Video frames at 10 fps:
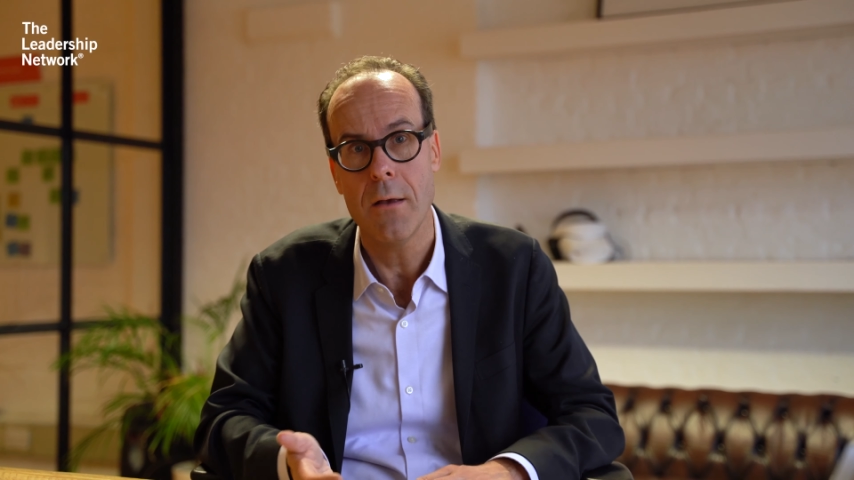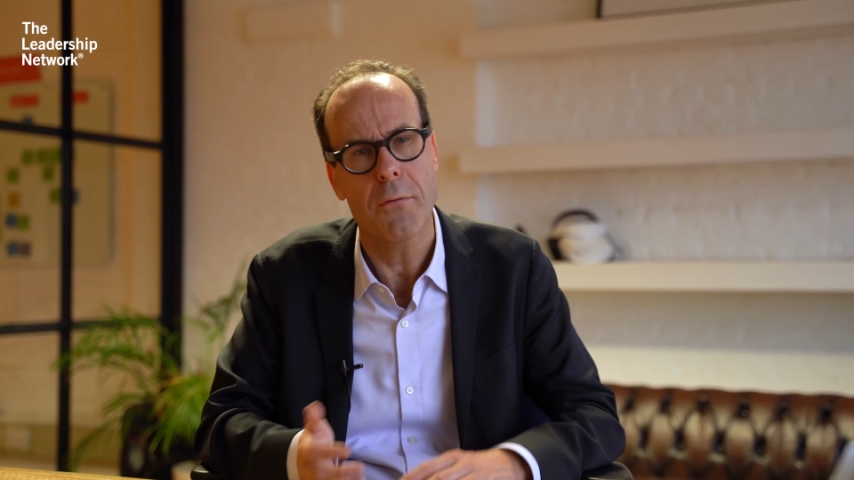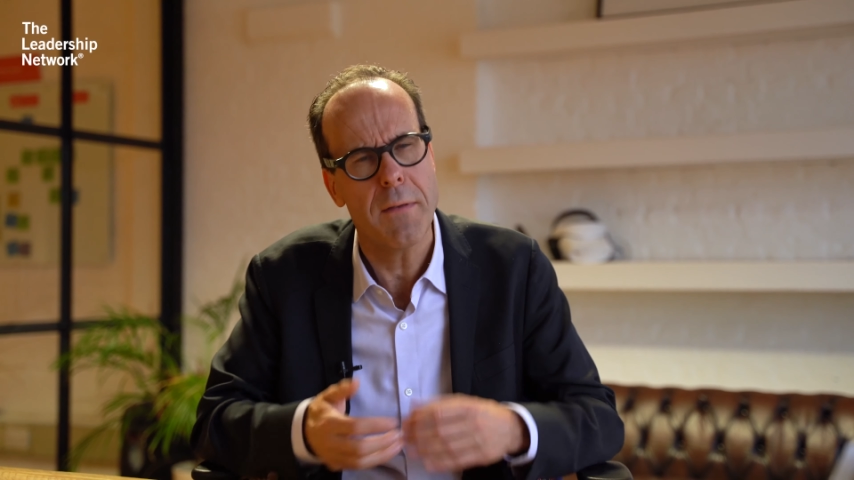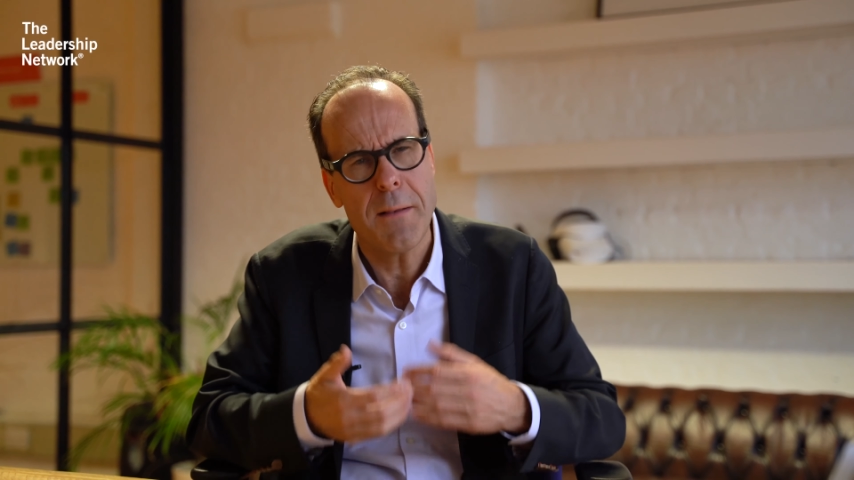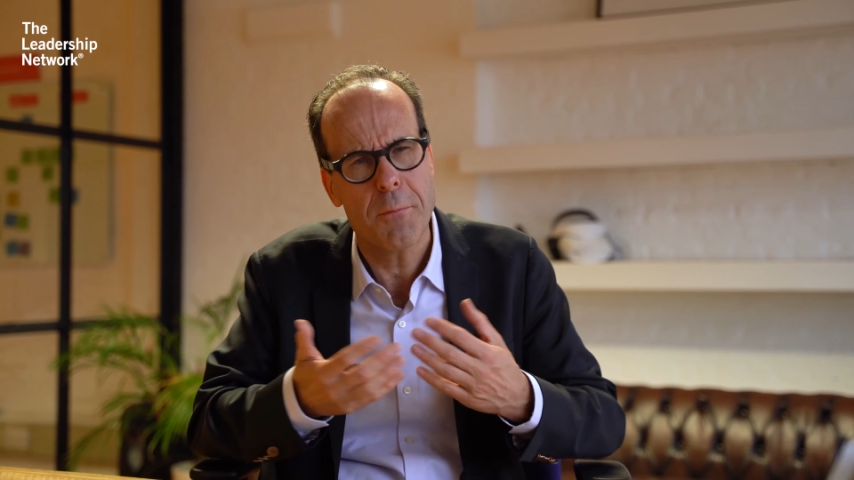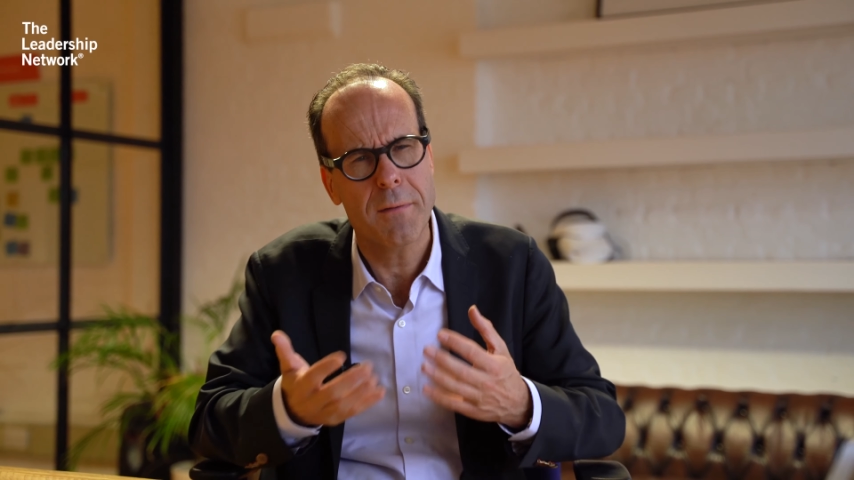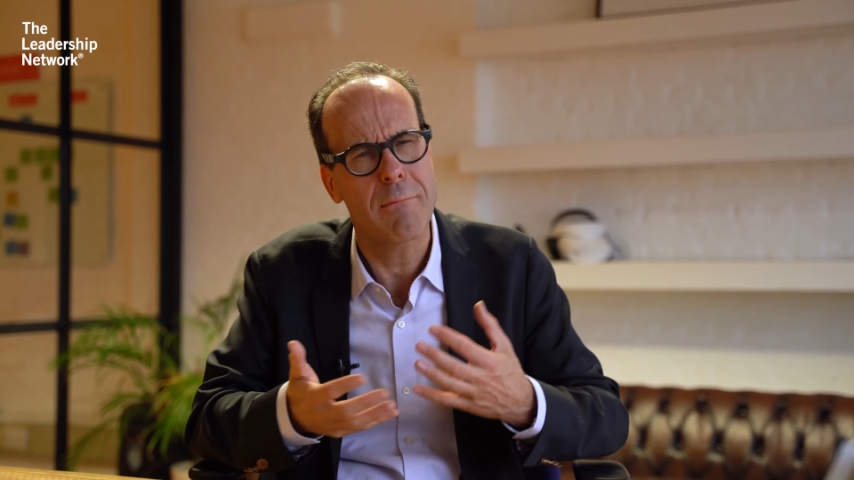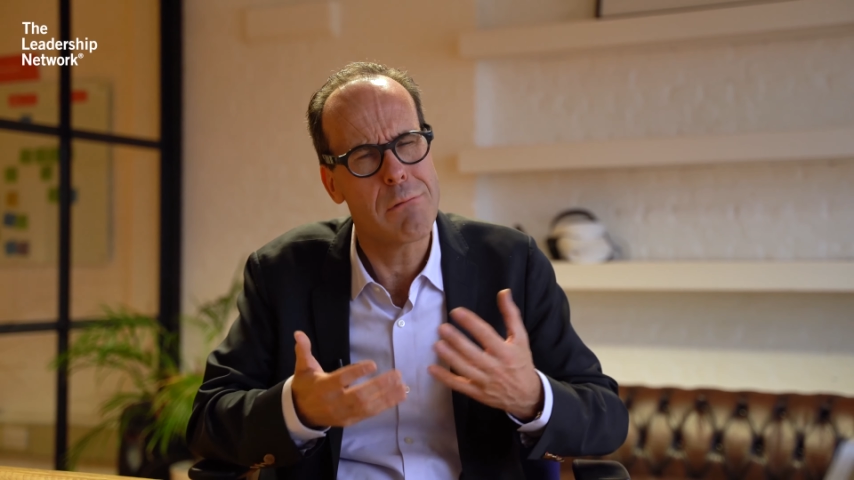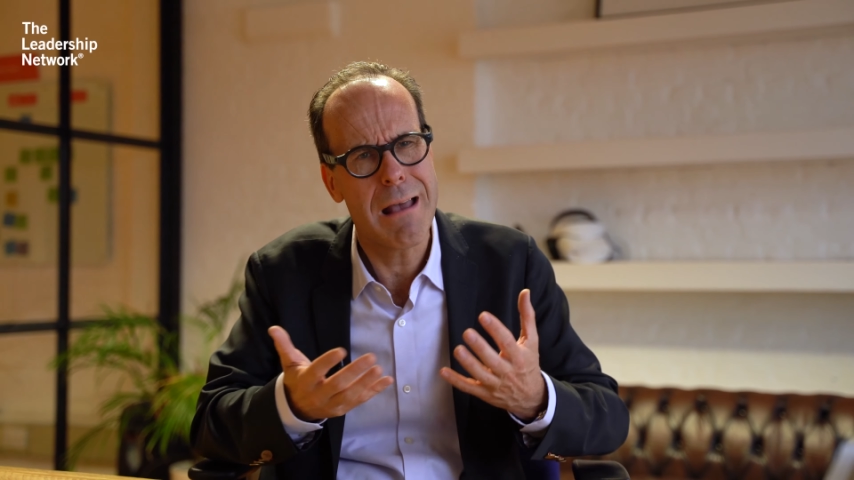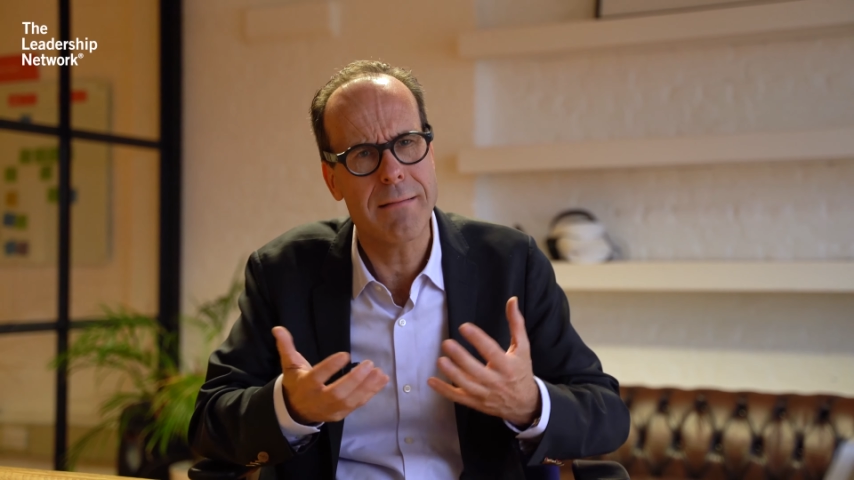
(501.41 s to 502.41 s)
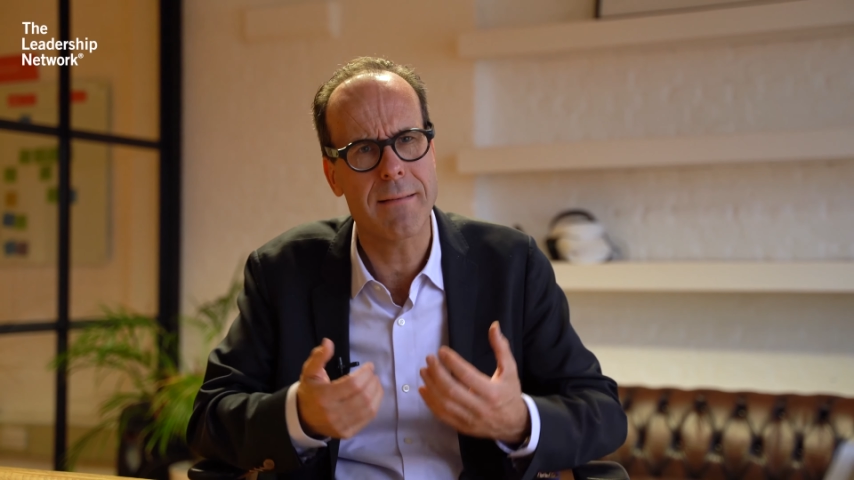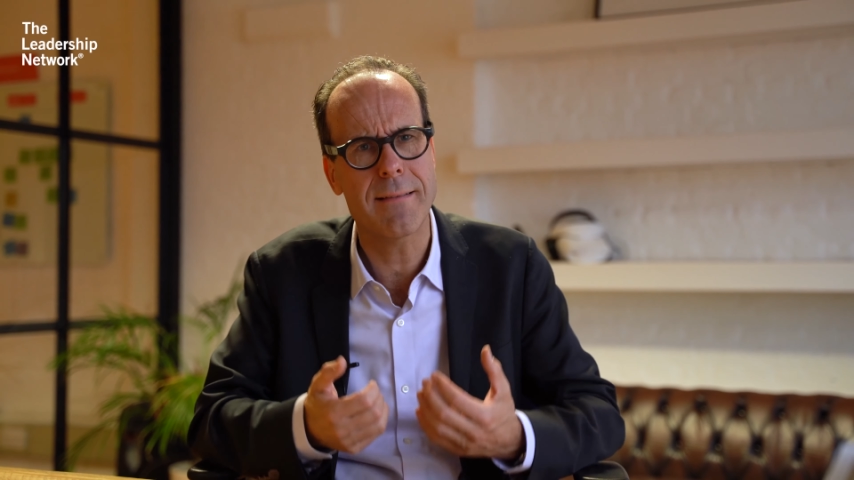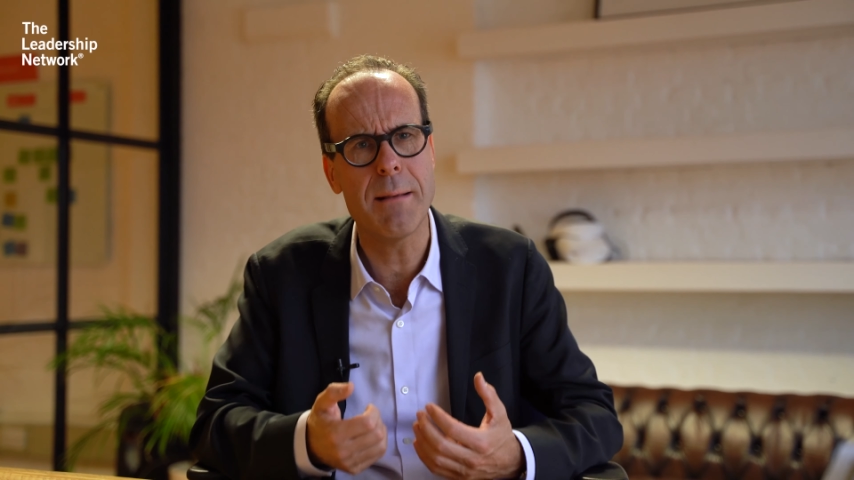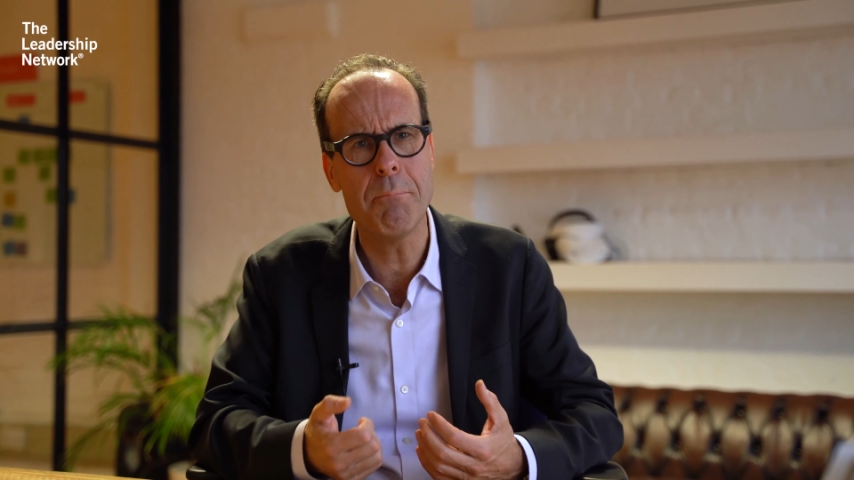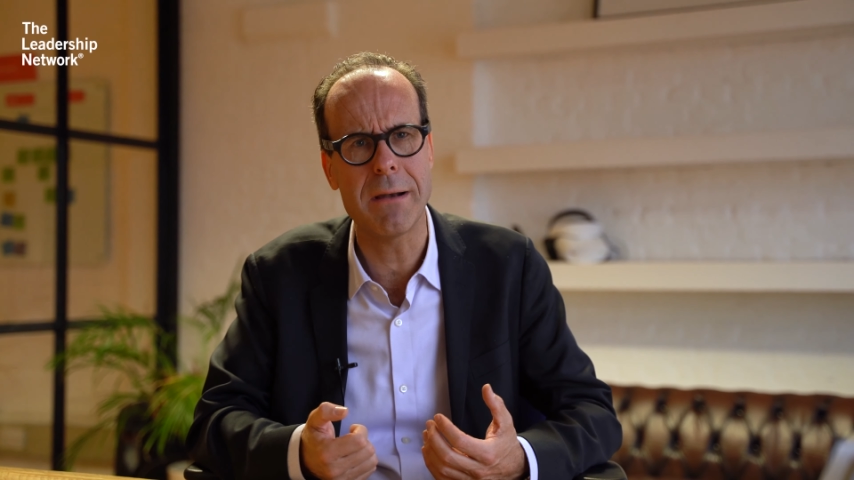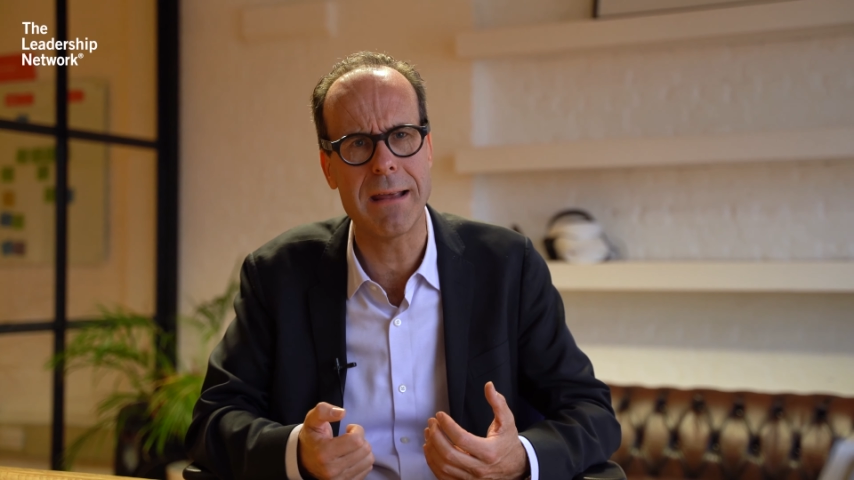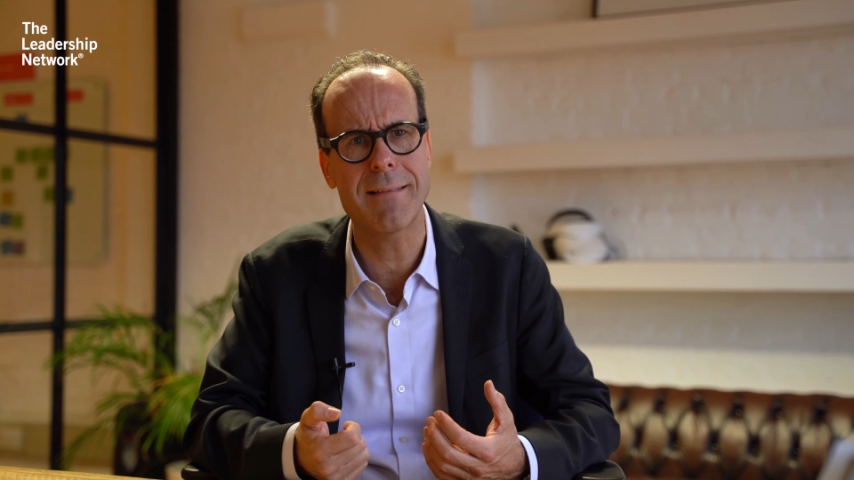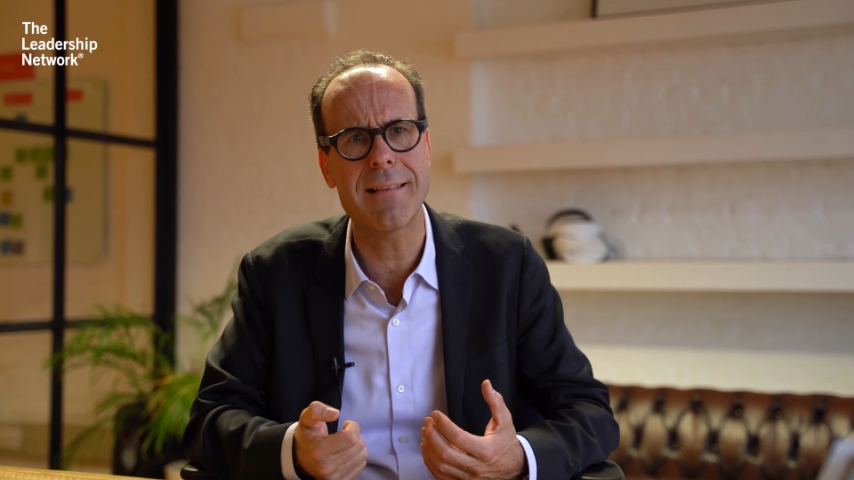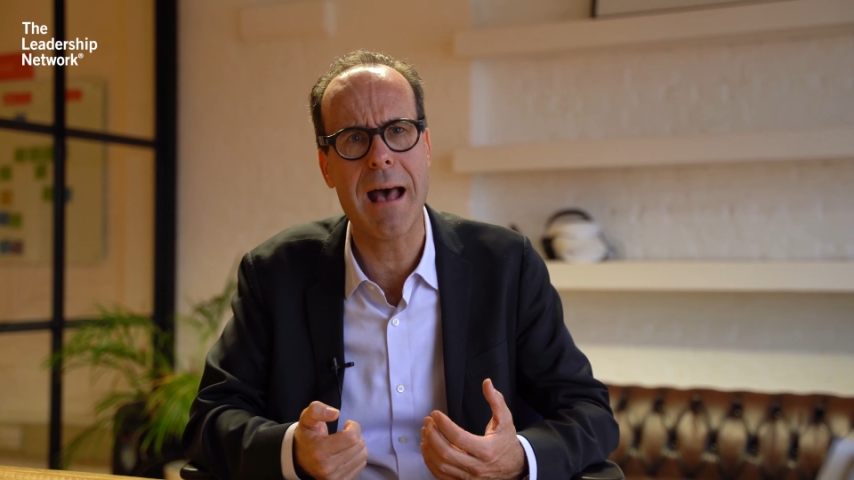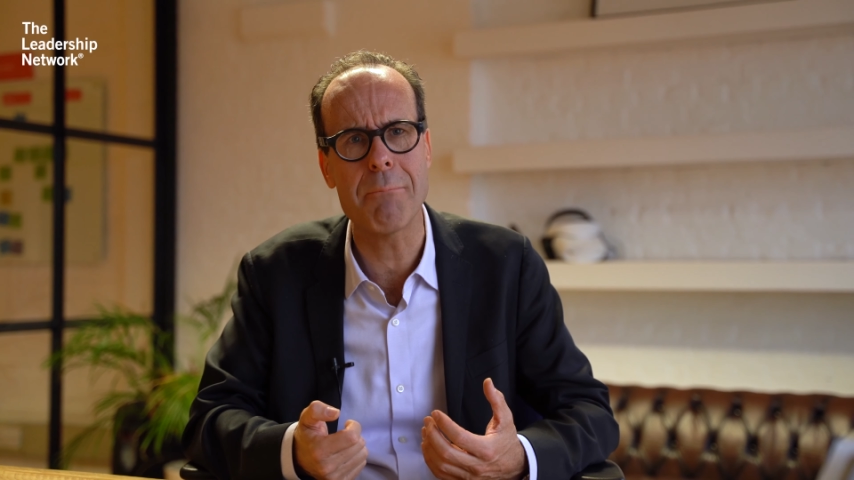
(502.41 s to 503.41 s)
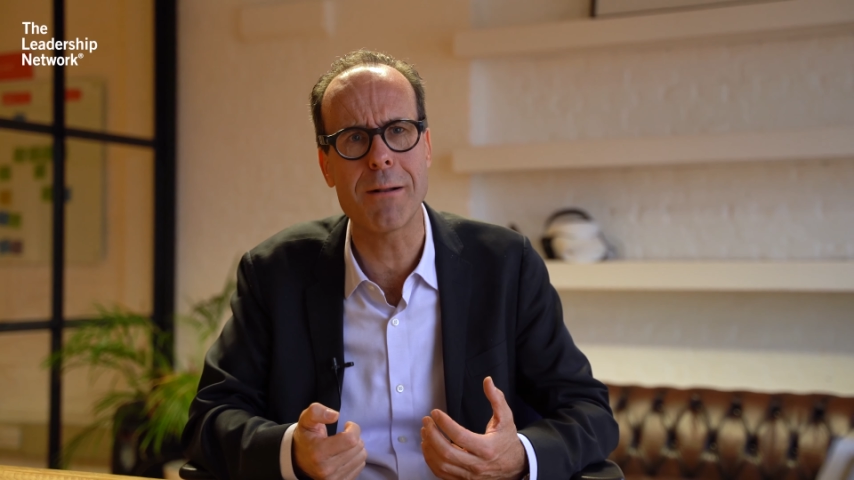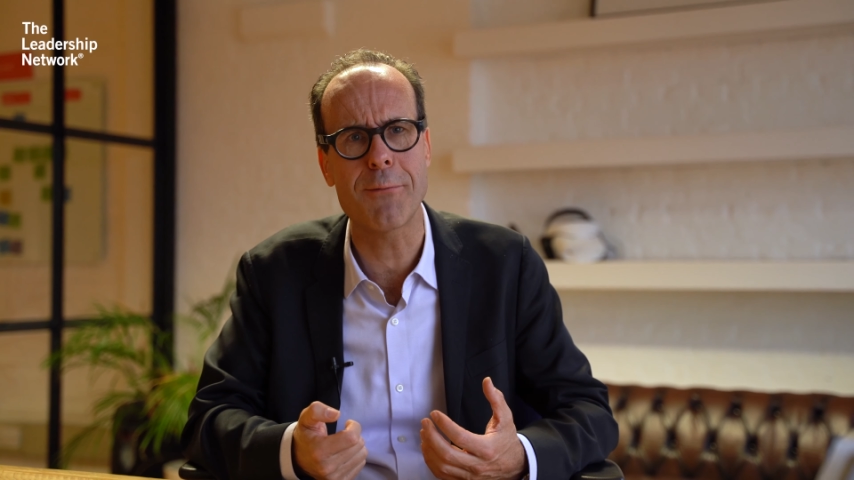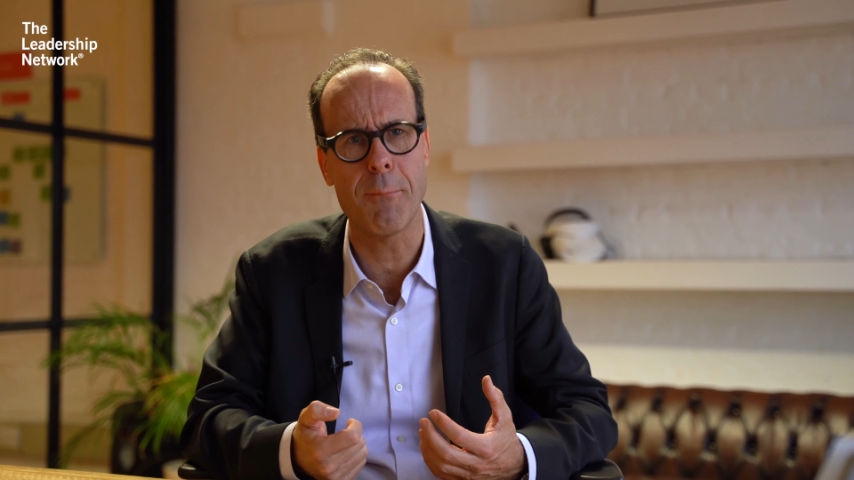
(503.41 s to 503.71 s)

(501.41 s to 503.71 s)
So these were rather simple examples